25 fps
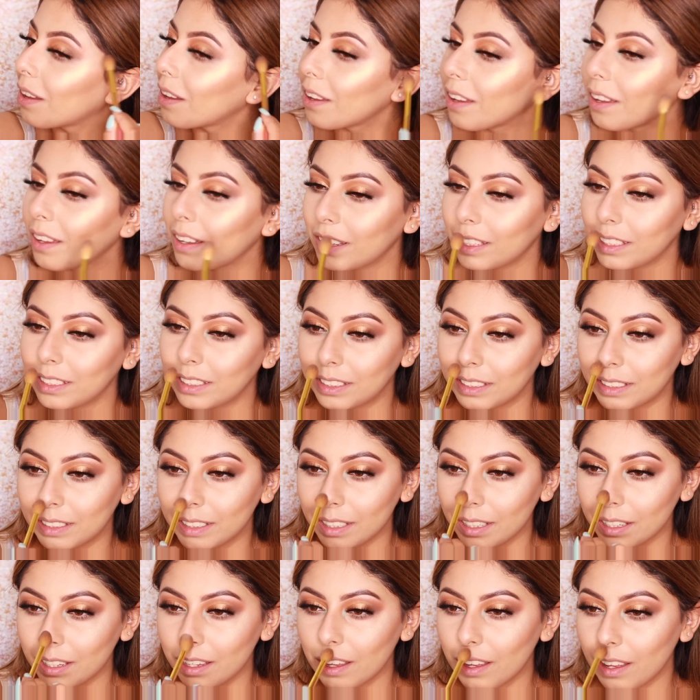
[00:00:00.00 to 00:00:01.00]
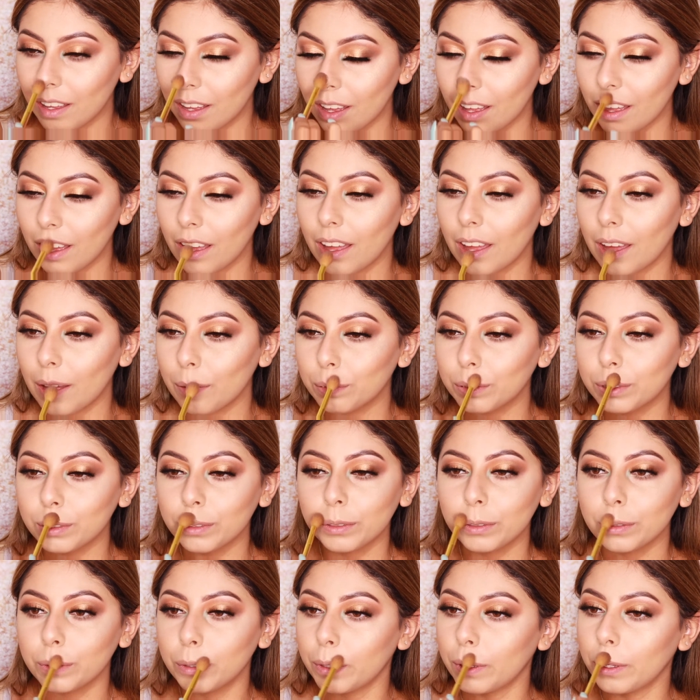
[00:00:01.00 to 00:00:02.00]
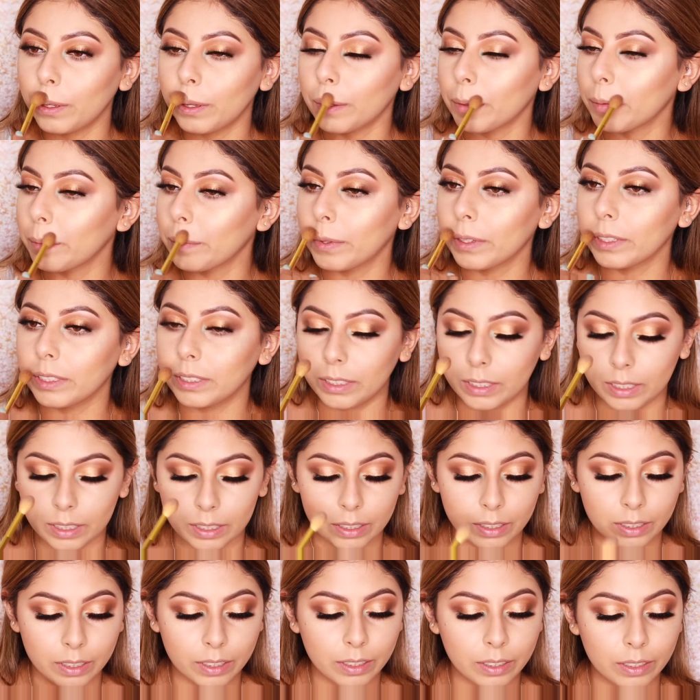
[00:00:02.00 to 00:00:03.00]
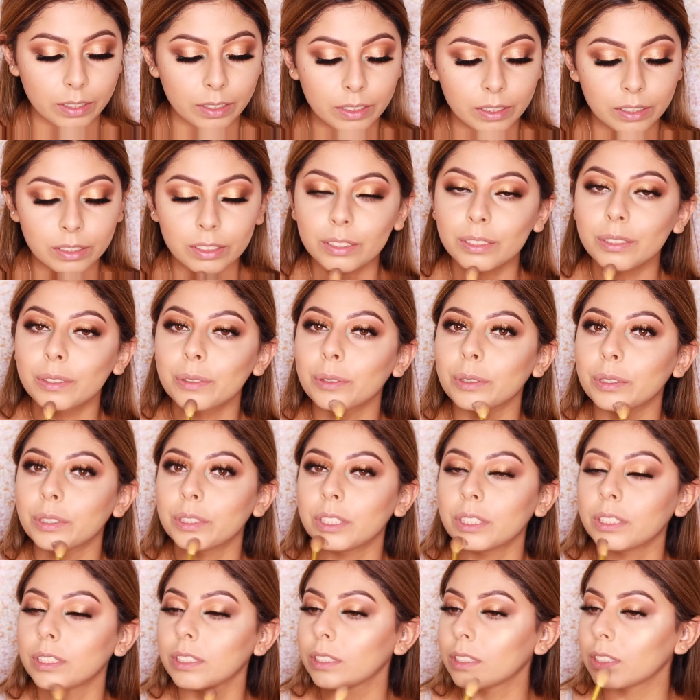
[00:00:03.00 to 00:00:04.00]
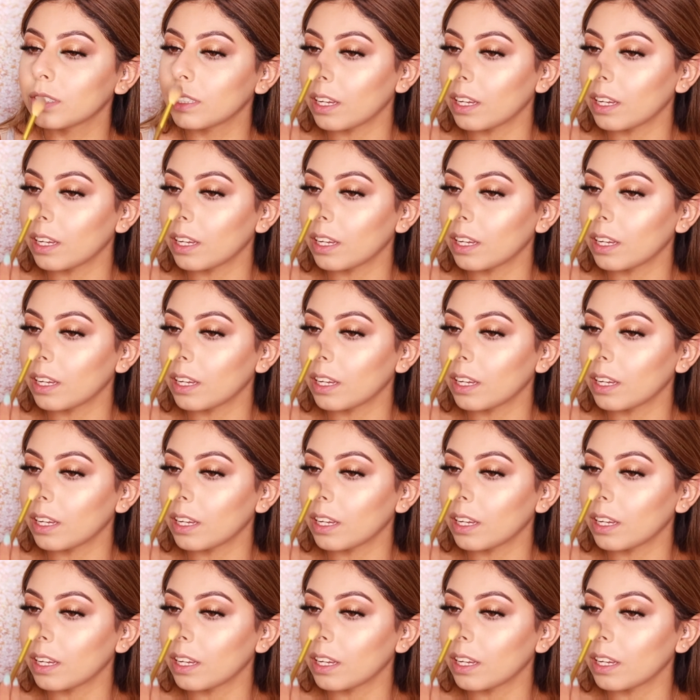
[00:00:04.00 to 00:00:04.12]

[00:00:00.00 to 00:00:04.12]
It's absolutely amazing. It looks gorgeous.